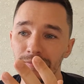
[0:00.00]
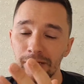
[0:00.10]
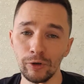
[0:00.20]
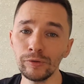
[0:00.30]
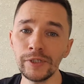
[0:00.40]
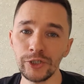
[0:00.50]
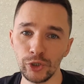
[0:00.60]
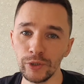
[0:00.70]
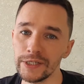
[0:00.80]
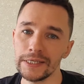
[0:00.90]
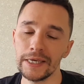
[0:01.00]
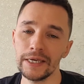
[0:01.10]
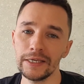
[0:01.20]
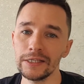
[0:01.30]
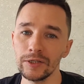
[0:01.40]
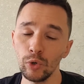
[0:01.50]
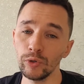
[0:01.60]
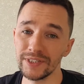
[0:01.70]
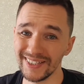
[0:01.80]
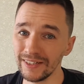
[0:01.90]
my only choice here is
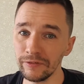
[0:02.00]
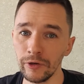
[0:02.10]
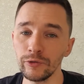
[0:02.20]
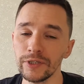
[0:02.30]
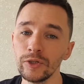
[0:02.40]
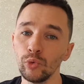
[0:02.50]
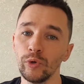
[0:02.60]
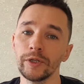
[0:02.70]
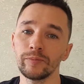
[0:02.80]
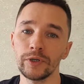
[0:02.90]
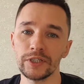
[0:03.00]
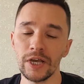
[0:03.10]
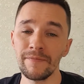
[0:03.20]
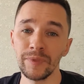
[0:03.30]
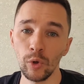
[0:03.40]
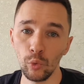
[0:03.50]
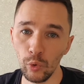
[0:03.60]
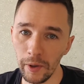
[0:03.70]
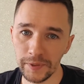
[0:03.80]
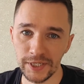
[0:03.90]
self-hosted WordPress
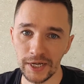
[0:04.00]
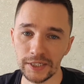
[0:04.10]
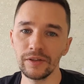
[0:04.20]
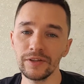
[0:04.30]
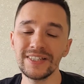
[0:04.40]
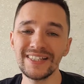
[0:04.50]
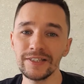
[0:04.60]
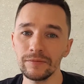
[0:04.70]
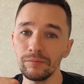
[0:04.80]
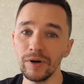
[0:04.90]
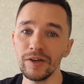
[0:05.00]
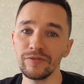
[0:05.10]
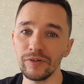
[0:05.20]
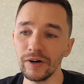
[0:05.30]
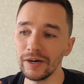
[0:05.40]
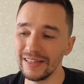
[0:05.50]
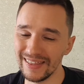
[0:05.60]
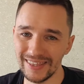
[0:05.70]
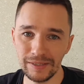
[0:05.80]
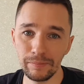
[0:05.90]
website. This is by far
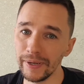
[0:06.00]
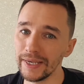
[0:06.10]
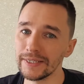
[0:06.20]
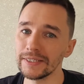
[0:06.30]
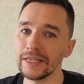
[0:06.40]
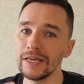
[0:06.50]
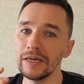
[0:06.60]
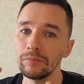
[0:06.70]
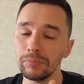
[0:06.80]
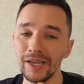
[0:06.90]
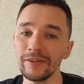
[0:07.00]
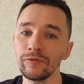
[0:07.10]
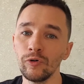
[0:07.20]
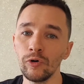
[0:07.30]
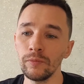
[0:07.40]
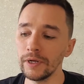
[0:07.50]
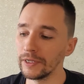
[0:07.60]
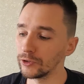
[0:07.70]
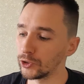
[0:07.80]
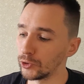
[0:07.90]
the best platform
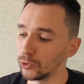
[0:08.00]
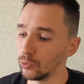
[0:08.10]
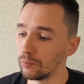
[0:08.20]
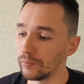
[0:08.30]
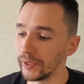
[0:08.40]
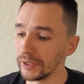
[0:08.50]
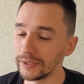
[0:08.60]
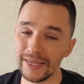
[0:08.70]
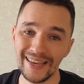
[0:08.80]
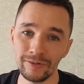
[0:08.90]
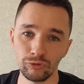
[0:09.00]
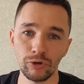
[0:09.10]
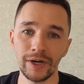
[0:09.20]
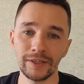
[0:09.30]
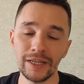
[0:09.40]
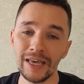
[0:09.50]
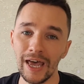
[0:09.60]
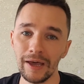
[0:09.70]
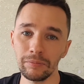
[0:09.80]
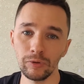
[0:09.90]
to build and run
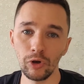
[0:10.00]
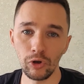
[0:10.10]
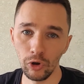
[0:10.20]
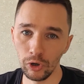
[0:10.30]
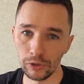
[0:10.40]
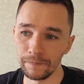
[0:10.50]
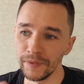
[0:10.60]
a blog on.